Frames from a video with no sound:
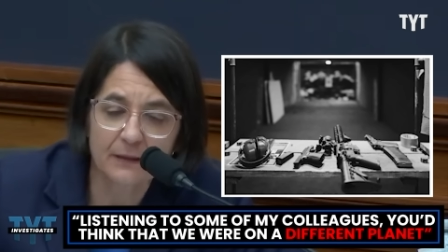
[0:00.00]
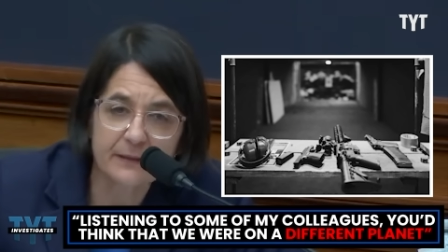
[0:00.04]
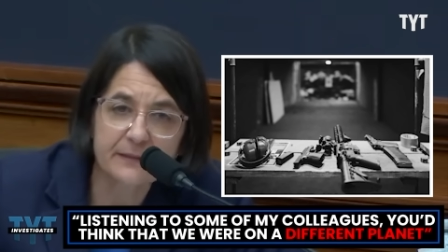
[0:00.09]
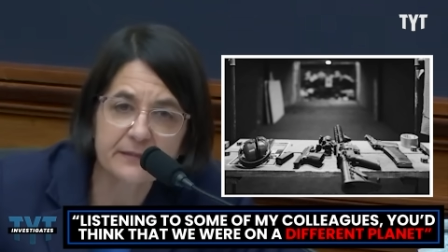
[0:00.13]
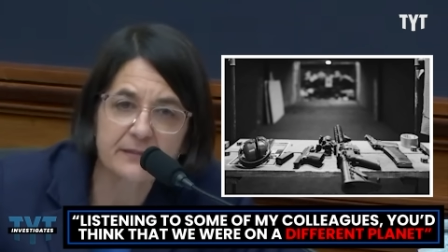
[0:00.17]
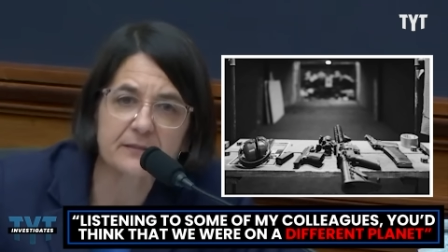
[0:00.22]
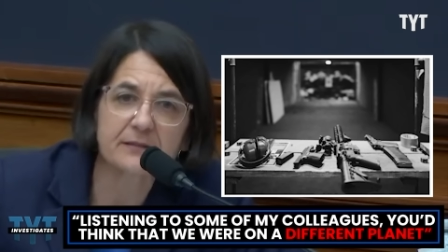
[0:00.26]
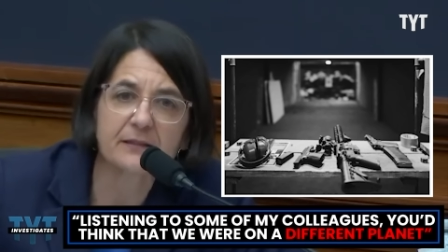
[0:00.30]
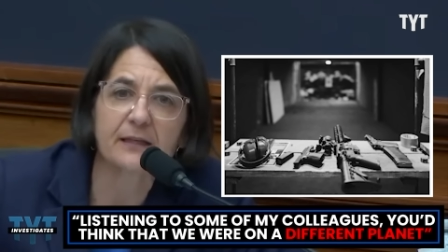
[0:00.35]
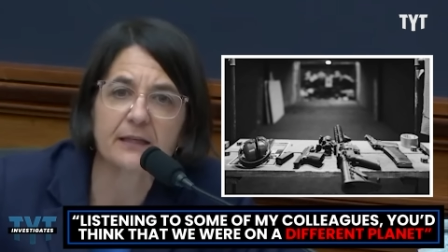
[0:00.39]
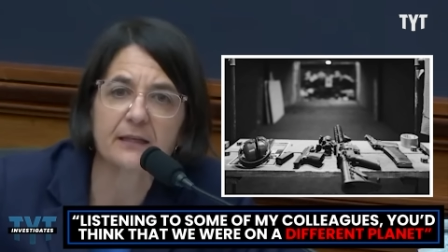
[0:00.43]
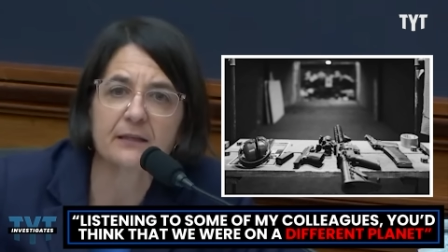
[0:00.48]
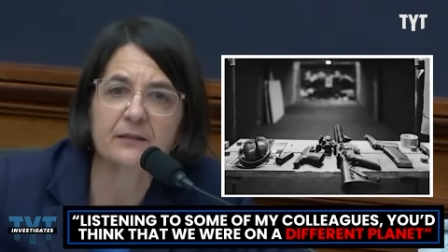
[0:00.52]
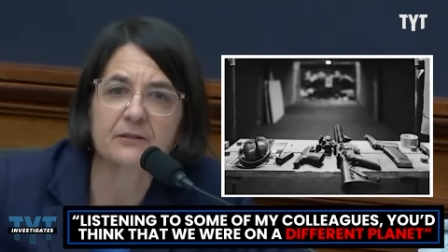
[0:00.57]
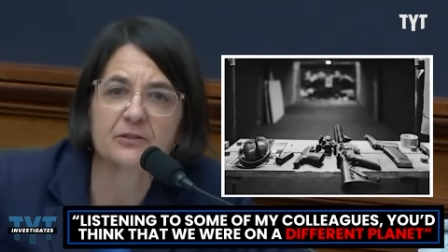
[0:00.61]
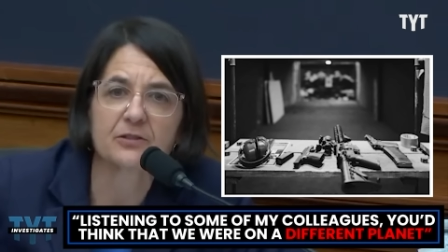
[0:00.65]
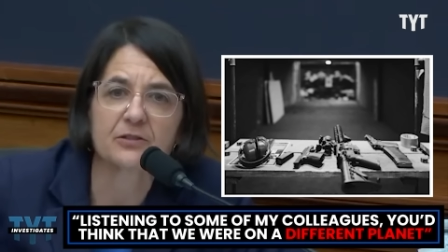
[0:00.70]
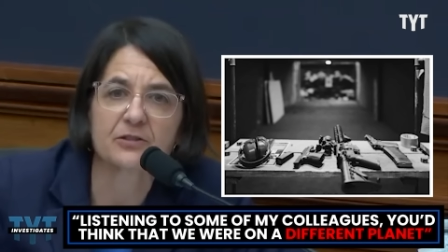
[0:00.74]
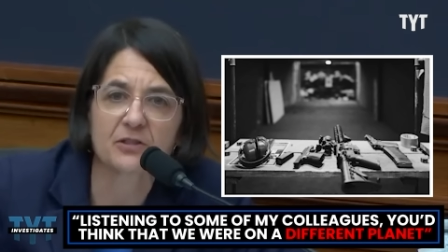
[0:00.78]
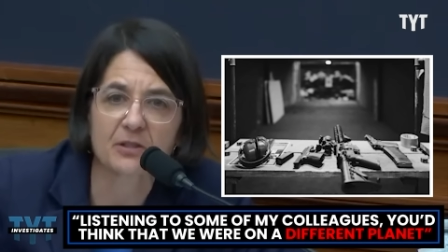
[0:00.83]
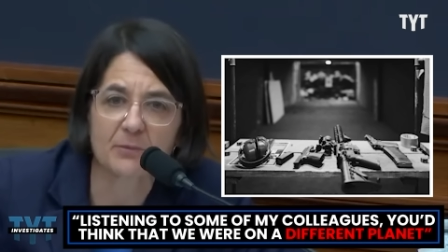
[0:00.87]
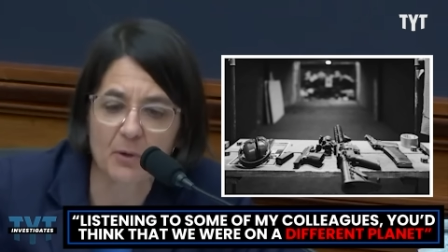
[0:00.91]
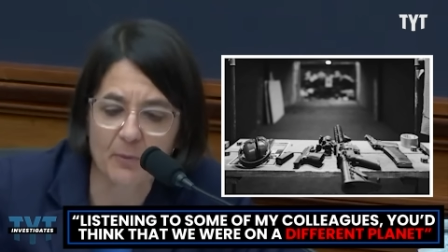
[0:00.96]
Listening
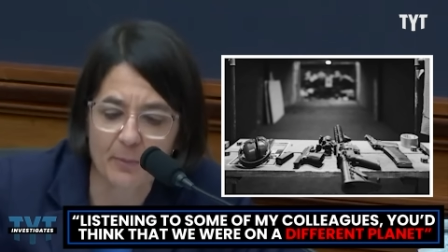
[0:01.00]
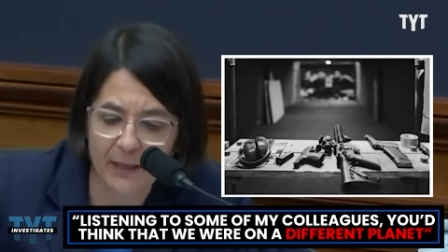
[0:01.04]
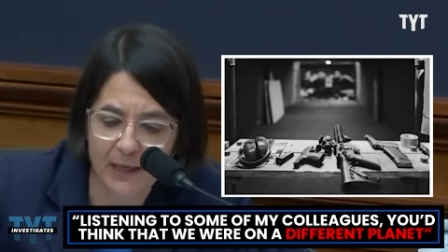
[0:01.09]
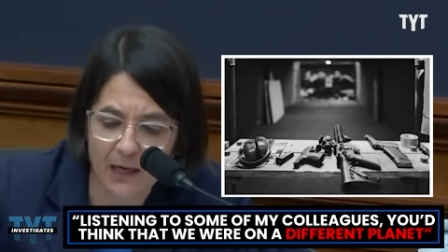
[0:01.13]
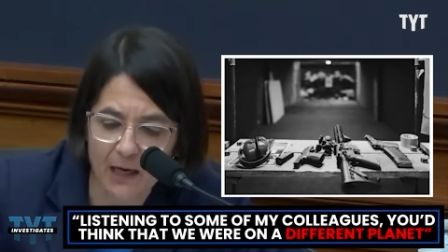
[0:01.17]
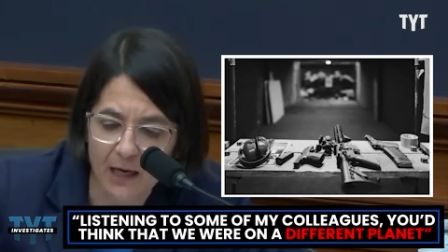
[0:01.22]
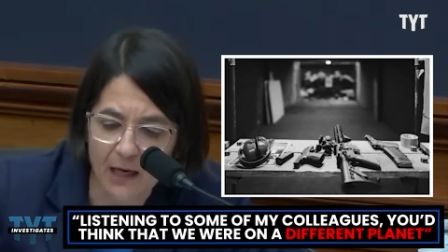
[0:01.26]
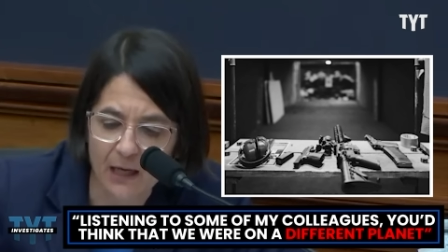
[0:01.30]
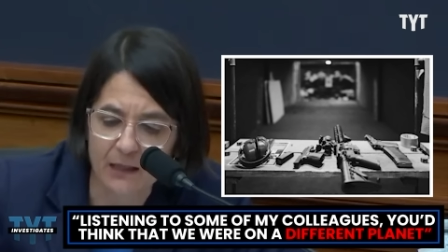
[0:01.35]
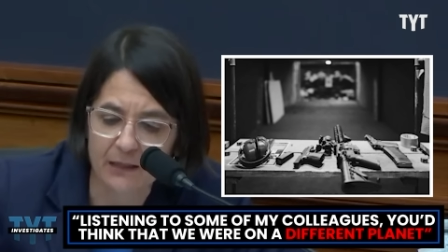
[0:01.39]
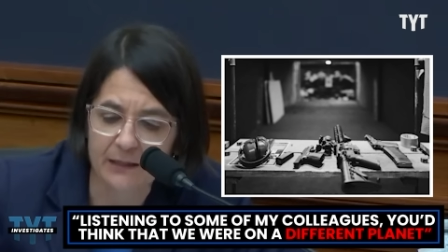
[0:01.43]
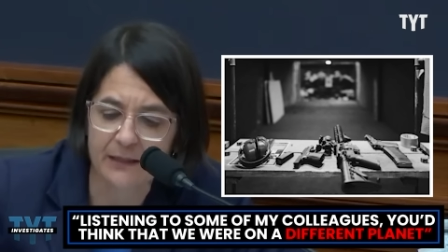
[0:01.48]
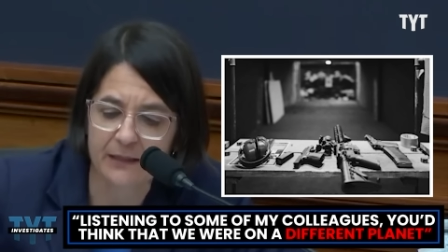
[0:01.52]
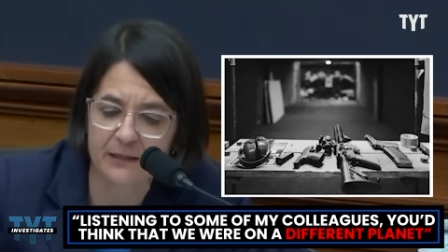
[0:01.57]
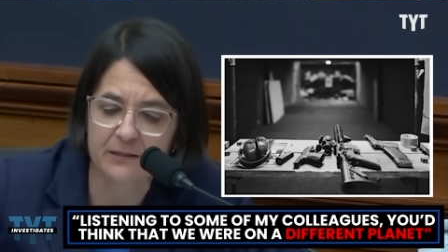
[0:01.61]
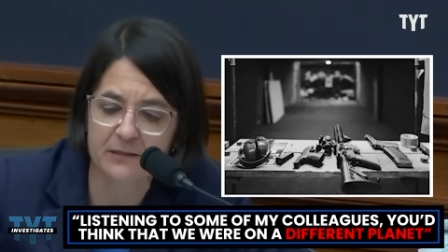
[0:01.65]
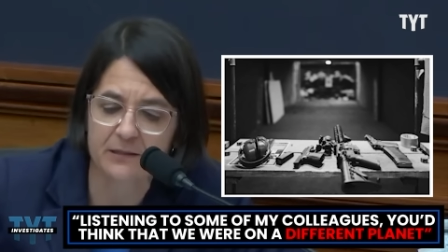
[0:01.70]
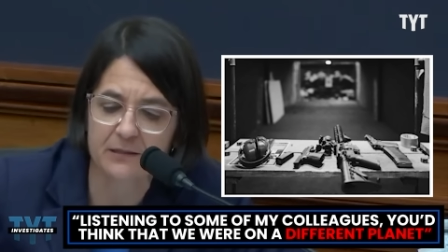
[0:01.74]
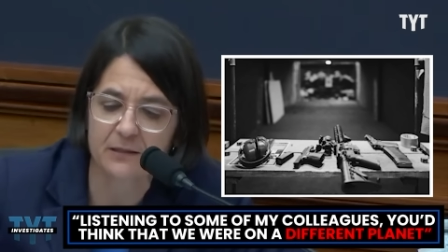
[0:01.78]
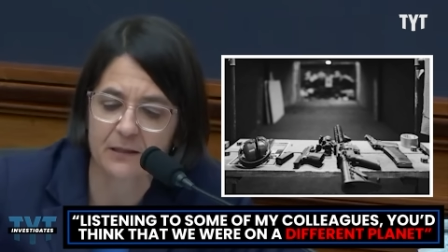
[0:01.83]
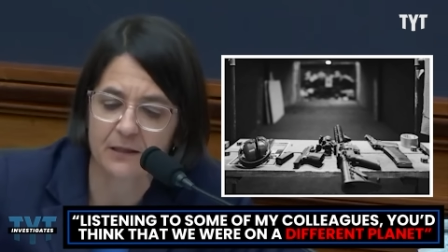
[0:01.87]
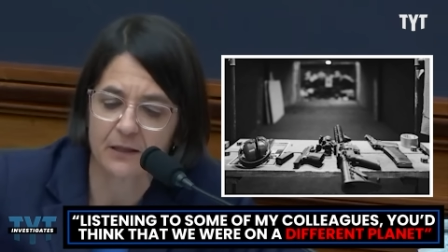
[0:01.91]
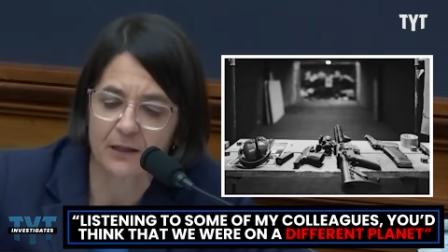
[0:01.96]
to some of my
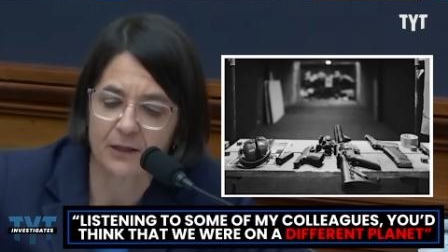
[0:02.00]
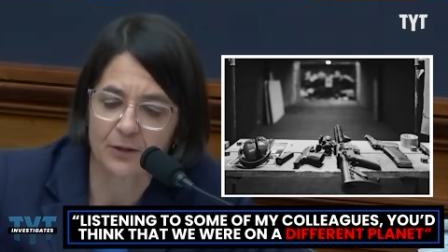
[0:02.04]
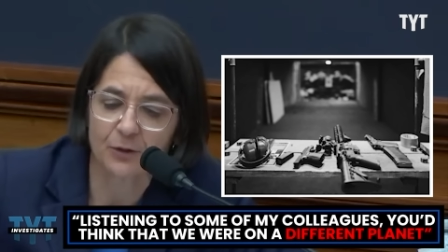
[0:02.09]
colleagues,